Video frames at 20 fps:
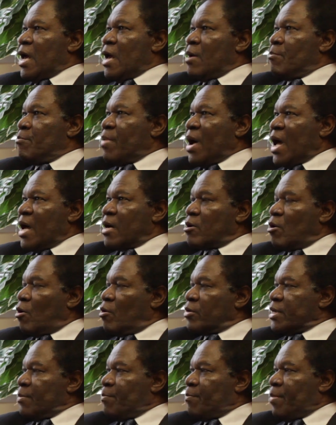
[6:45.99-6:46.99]
embark
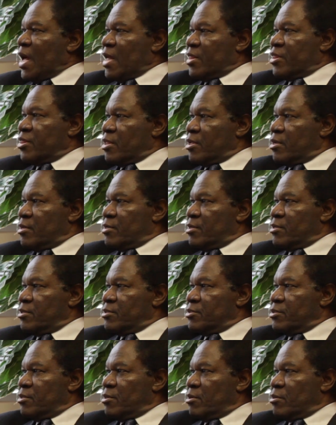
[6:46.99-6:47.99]
on the path
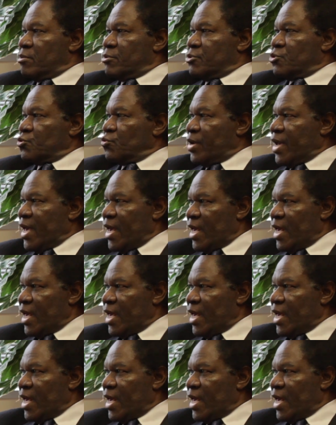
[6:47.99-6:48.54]
to